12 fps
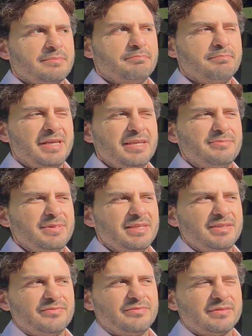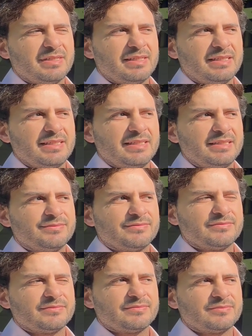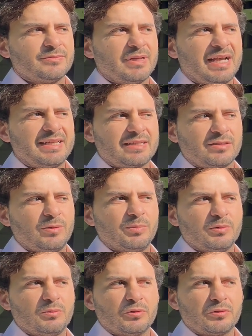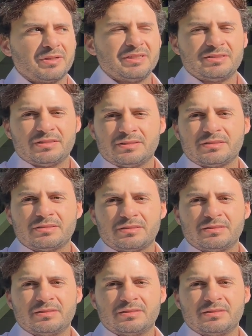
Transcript: Maybe if we had a couple more races,